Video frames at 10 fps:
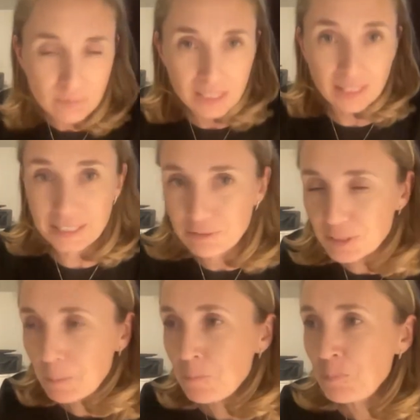
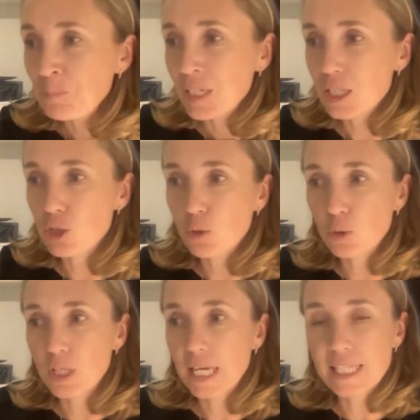life.
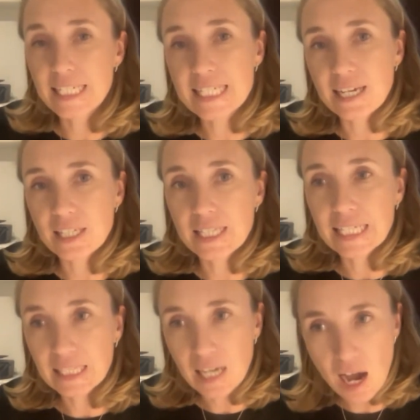So they decided
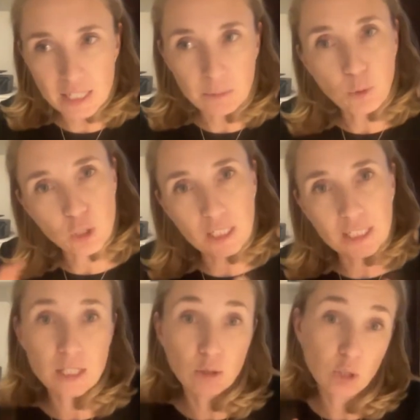the current portal
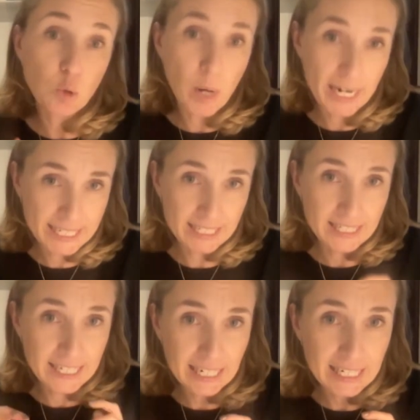is not quite
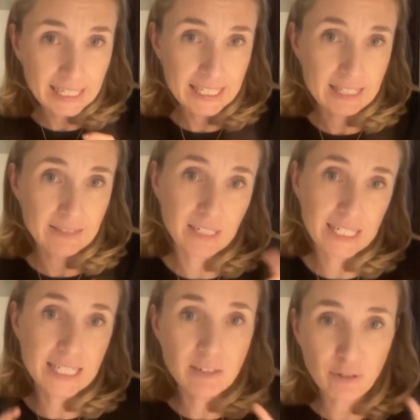there, and it's
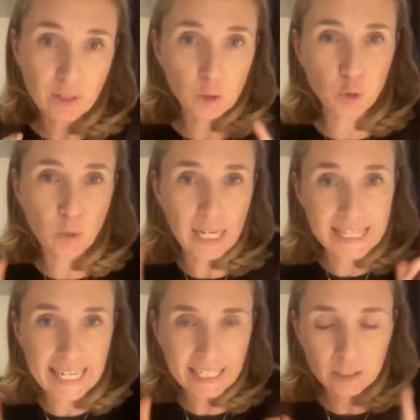very difficult to
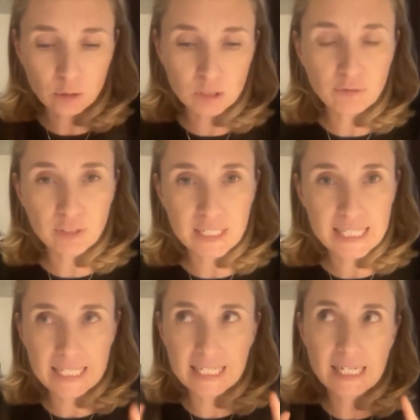connect to
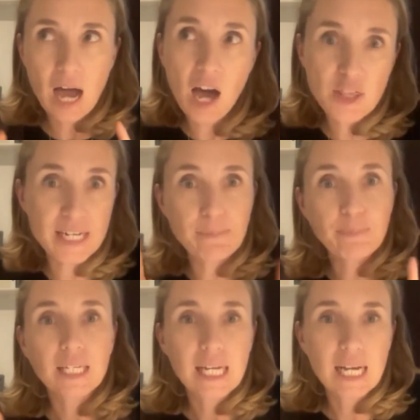different other
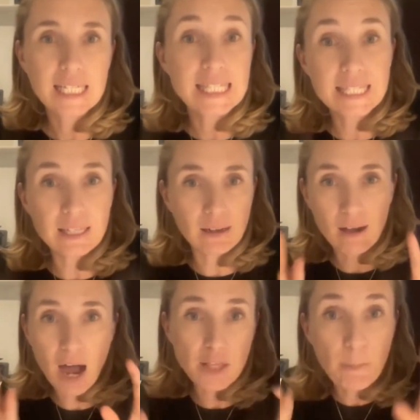
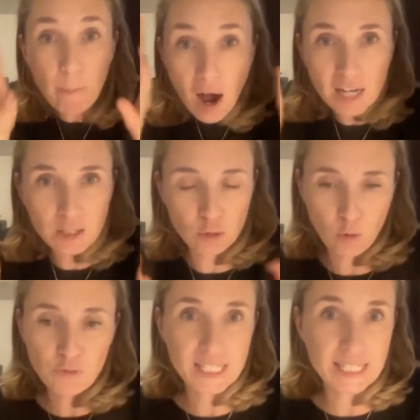parts
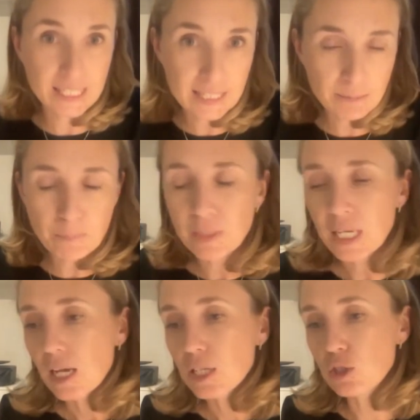of the system.
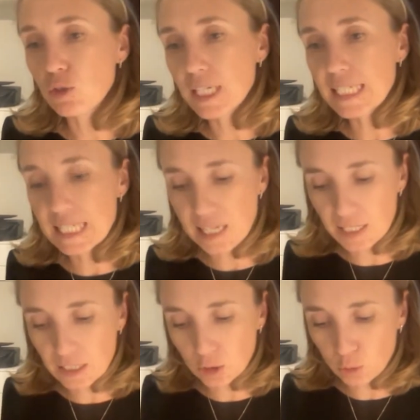So they
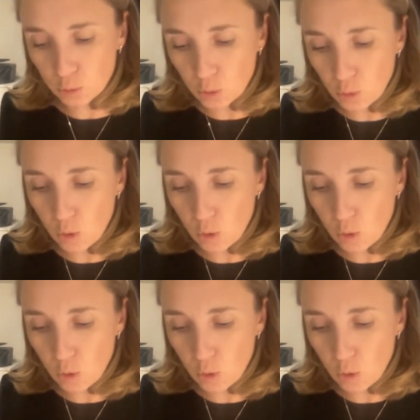decided to